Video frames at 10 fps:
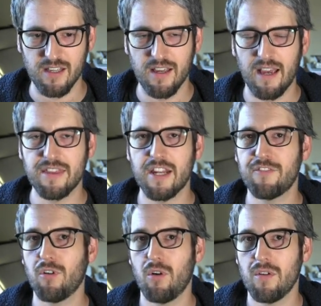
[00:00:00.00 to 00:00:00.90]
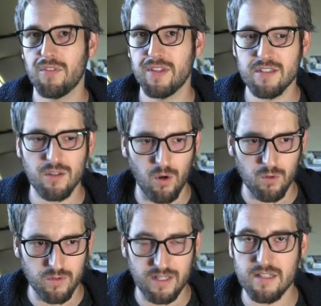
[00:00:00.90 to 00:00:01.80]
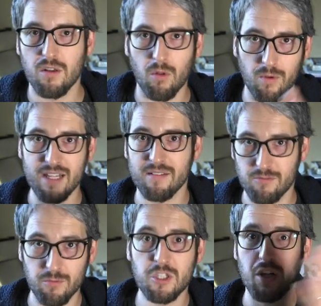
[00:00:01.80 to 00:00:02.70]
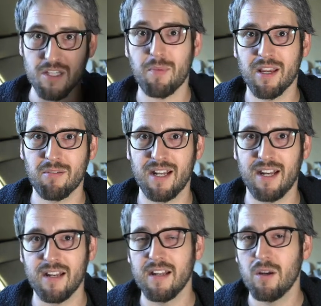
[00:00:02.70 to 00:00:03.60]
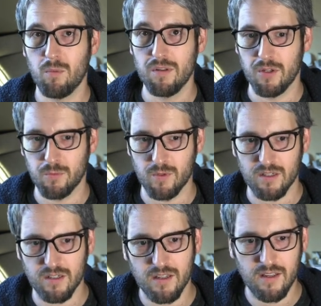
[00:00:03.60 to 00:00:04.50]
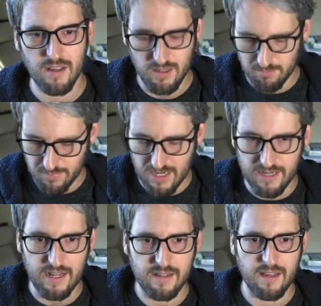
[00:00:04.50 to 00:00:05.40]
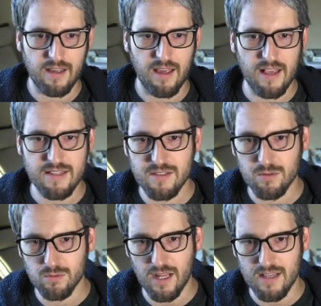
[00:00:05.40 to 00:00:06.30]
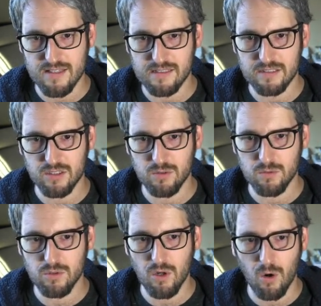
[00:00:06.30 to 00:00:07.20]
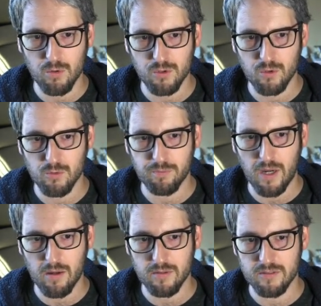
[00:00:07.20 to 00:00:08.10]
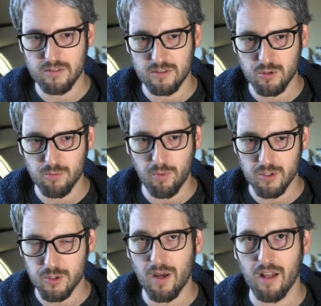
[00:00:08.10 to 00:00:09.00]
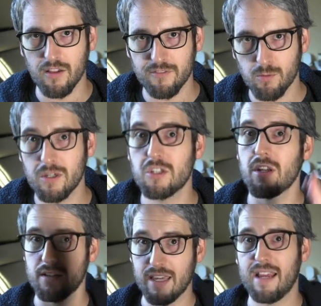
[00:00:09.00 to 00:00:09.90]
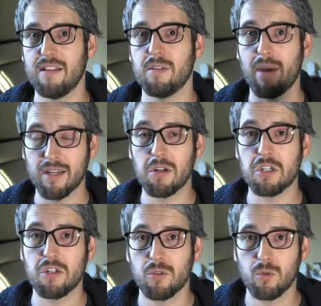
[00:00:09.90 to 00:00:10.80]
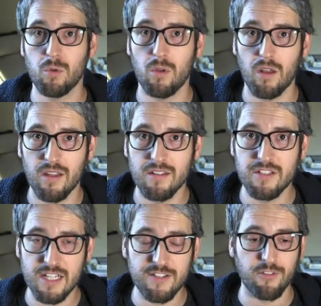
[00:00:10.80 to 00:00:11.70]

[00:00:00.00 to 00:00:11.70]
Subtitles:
And therefore, this code that is already, we just migrated it, will not work. But as soon as you go to 2.12, which again the migration tool did for